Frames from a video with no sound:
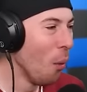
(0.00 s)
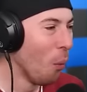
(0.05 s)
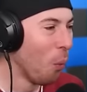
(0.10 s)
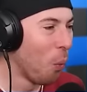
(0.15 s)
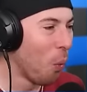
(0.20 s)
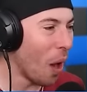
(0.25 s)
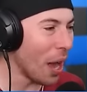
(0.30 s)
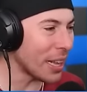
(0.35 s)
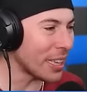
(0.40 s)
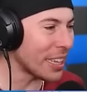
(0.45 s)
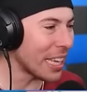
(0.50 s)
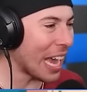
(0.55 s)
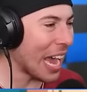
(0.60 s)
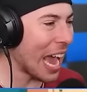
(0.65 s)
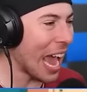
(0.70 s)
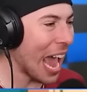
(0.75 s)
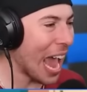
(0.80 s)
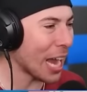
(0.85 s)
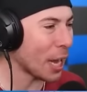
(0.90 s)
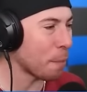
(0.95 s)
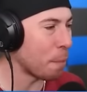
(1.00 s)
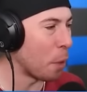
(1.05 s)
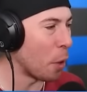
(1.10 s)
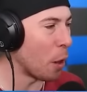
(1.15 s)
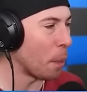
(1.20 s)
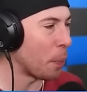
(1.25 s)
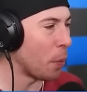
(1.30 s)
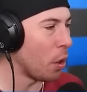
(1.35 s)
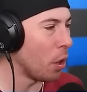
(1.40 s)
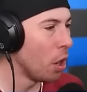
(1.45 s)
What the heck,
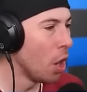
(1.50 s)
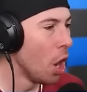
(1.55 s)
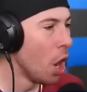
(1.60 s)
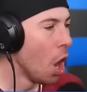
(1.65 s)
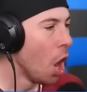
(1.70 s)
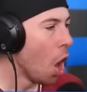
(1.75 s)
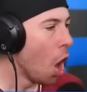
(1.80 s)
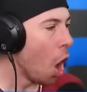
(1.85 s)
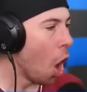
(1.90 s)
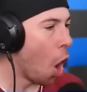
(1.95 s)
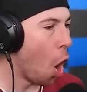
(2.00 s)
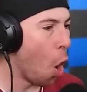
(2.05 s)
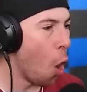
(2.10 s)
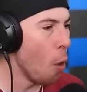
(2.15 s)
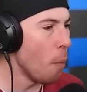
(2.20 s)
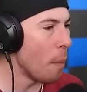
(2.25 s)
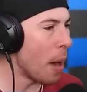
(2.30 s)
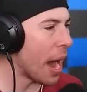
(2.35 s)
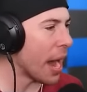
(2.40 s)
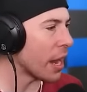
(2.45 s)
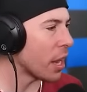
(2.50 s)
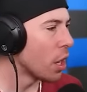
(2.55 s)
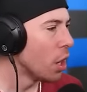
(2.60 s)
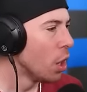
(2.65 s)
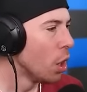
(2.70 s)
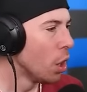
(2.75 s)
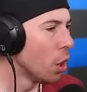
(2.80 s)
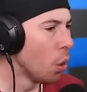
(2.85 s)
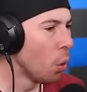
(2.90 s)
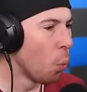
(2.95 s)
Purple? Oh my,
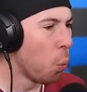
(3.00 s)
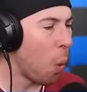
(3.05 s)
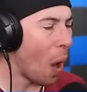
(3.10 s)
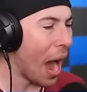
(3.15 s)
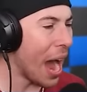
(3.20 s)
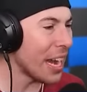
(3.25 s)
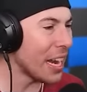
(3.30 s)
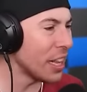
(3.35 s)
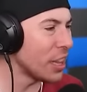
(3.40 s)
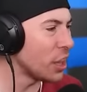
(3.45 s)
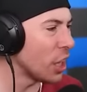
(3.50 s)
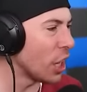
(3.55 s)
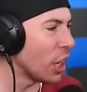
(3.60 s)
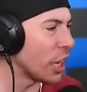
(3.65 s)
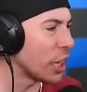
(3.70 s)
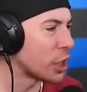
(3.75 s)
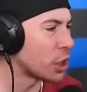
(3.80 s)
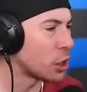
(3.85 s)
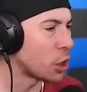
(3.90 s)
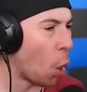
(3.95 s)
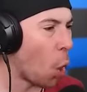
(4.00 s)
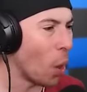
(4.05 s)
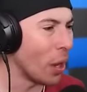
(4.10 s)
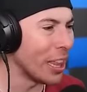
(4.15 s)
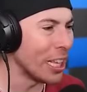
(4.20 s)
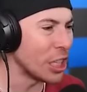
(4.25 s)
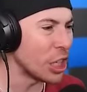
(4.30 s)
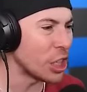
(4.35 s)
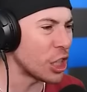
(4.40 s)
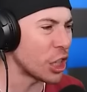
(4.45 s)
why did the
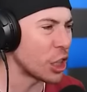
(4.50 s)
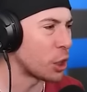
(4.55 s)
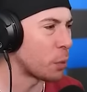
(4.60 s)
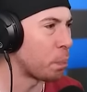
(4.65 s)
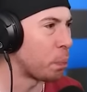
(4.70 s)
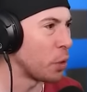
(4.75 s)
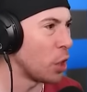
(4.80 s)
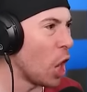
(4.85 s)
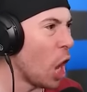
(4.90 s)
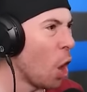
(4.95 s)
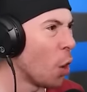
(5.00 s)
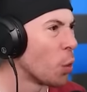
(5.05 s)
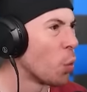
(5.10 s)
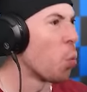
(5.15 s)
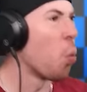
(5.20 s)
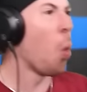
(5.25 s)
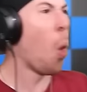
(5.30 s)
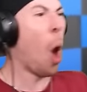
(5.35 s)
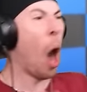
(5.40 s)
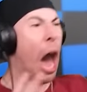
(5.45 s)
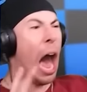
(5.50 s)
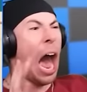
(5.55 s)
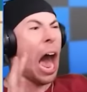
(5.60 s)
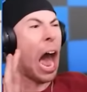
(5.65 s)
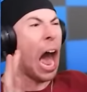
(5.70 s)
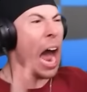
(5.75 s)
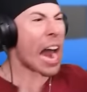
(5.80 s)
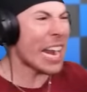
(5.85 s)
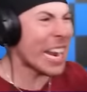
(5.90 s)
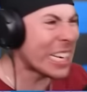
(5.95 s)
toilet just explode?
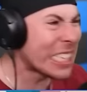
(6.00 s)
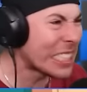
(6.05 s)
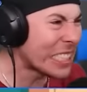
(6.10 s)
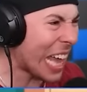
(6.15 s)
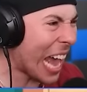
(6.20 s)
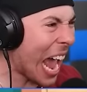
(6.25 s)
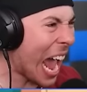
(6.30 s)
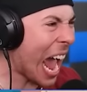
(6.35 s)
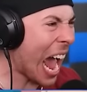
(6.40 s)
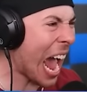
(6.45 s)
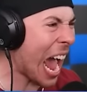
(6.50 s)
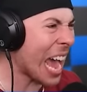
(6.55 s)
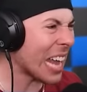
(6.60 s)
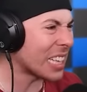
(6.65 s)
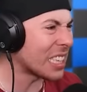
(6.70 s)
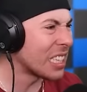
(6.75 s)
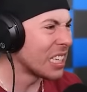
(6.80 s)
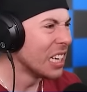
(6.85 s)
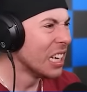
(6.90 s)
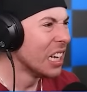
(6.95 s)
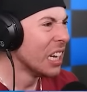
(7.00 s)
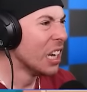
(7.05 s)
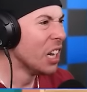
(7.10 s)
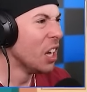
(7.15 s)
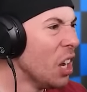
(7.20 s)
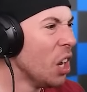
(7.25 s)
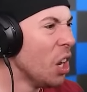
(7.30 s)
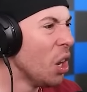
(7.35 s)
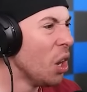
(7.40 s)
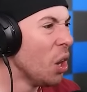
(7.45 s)
What is that?
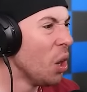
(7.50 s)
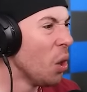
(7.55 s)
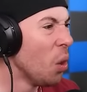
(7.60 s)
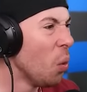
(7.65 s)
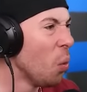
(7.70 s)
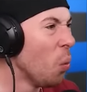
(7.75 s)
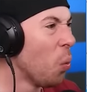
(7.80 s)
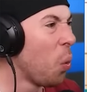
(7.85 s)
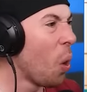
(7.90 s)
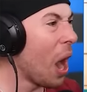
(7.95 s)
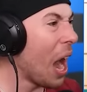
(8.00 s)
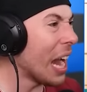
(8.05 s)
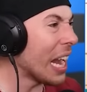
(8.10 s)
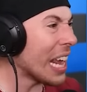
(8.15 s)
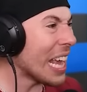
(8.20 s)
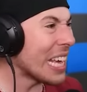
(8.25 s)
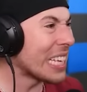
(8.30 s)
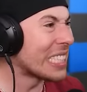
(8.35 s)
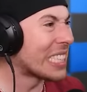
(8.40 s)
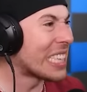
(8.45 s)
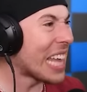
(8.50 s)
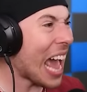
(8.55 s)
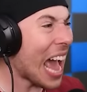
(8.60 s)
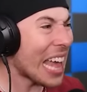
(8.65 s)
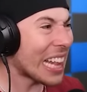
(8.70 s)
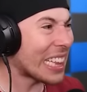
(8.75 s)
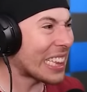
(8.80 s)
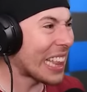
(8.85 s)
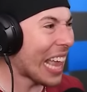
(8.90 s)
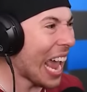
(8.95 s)
What is
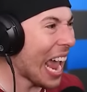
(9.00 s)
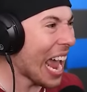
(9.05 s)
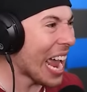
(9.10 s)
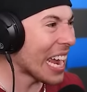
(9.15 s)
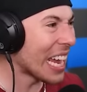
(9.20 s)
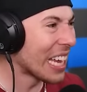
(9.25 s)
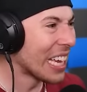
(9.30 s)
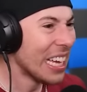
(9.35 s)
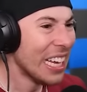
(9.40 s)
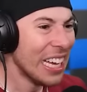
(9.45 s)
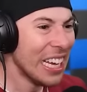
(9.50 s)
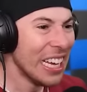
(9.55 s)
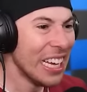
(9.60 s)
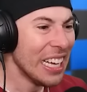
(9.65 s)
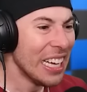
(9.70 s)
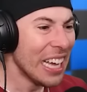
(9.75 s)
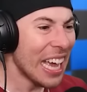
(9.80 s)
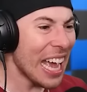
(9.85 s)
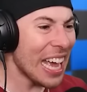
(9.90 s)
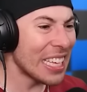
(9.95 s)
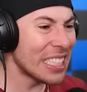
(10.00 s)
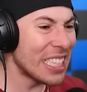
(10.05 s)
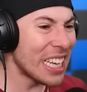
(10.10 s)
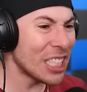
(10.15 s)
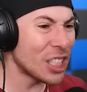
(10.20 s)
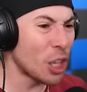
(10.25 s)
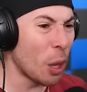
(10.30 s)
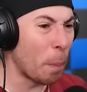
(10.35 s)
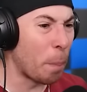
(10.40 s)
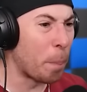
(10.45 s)
that thing? Is
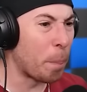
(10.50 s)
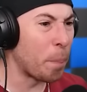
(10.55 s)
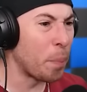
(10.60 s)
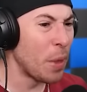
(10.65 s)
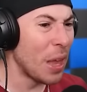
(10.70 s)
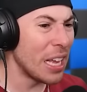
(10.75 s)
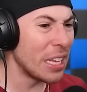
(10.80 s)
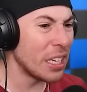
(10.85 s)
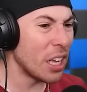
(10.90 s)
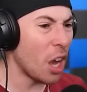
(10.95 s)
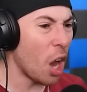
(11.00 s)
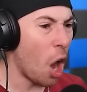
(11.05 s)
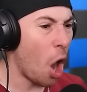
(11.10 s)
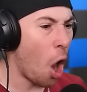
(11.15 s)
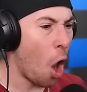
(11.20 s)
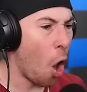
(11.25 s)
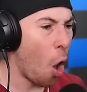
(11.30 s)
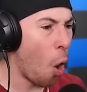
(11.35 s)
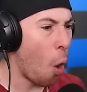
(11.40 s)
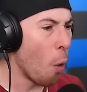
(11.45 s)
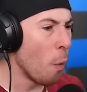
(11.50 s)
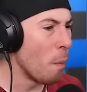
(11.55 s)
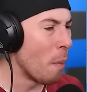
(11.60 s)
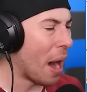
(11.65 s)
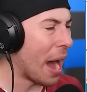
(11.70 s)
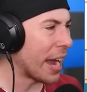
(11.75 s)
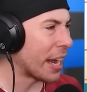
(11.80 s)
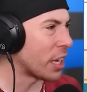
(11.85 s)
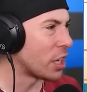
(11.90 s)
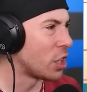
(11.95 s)
this the... oh
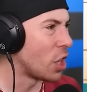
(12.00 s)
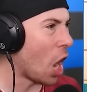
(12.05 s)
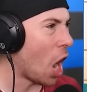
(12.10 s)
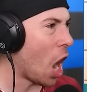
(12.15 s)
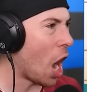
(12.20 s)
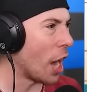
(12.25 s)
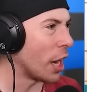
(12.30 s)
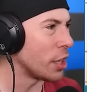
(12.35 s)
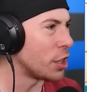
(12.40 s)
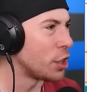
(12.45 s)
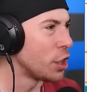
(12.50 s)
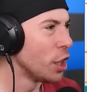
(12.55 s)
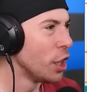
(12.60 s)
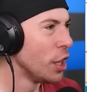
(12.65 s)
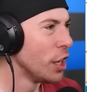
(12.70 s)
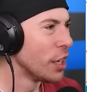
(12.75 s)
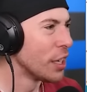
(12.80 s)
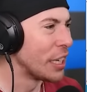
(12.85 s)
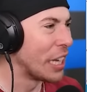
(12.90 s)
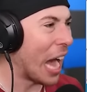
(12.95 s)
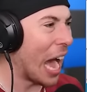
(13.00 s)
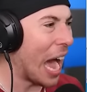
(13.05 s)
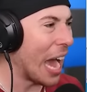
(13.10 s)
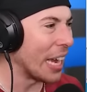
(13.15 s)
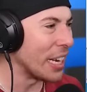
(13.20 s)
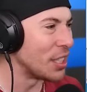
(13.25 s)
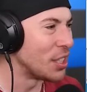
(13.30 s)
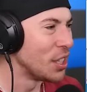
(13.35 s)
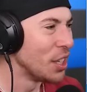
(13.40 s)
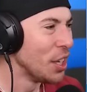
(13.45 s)
my gosh.
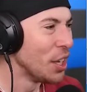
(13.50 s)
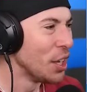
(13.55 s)
Guys,